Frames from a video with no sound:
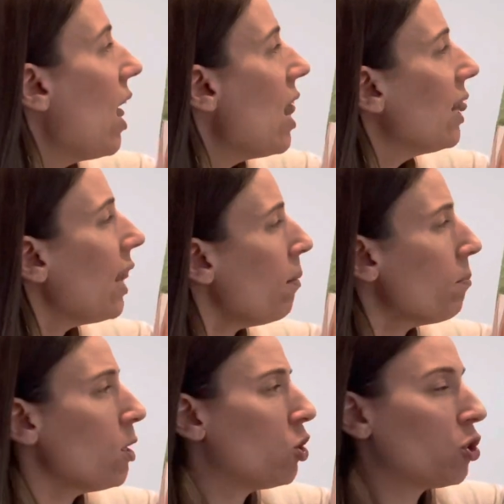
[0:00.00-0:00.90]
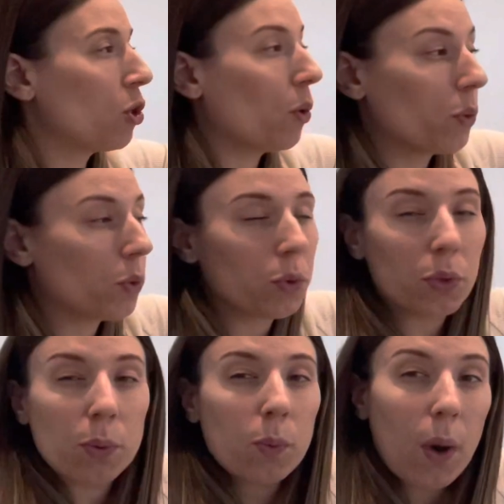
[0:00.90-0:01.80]
"Let me show you
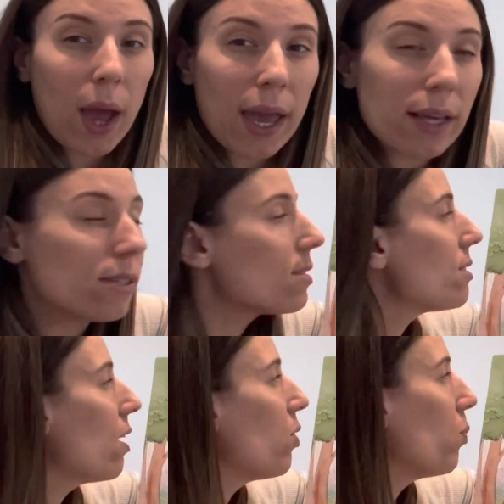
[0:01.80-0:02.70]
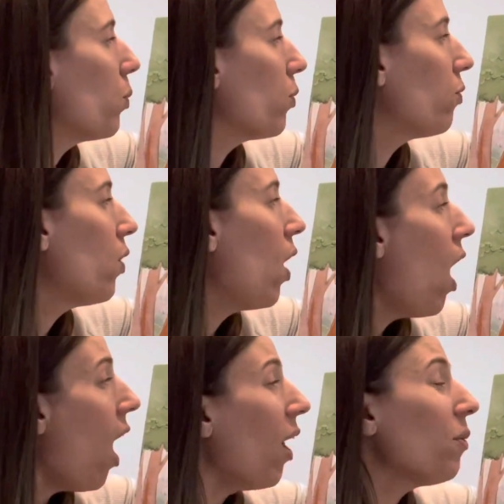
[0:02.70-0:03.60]
the way," said the wolf.
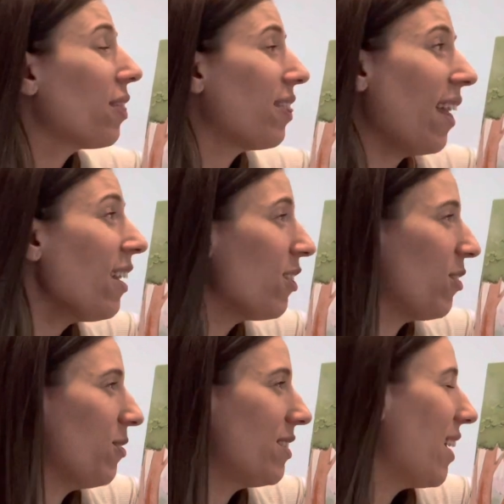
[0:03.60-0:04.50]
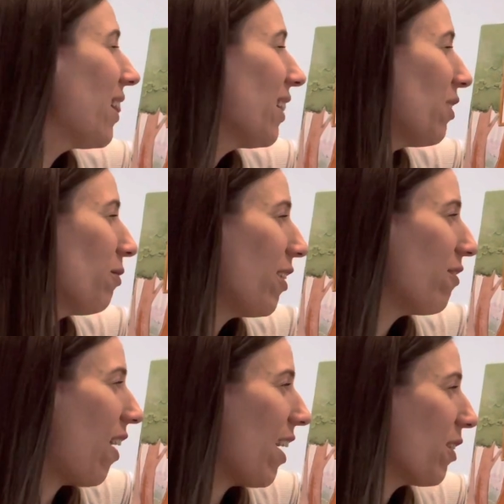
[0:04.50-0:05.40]
"Oh, thank you," said Little
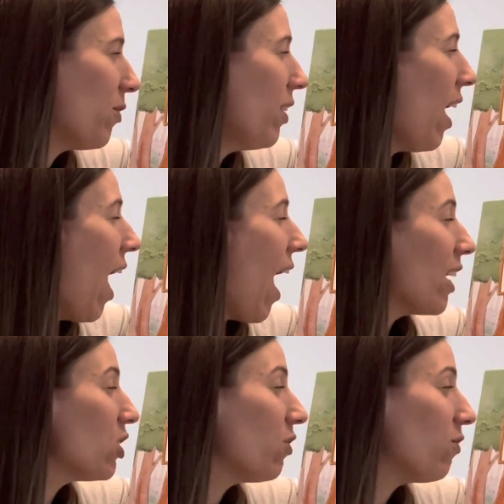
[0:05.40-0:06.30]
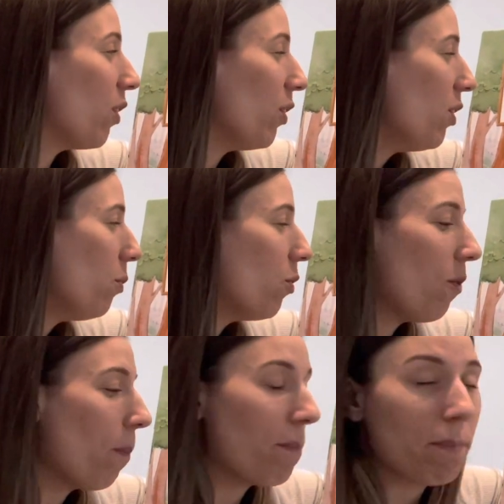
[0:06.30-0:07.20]
Red Riding Hood as she followed the
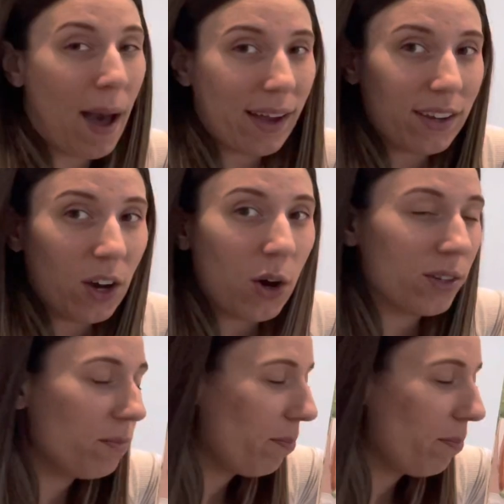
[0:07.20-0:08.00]
wolf back on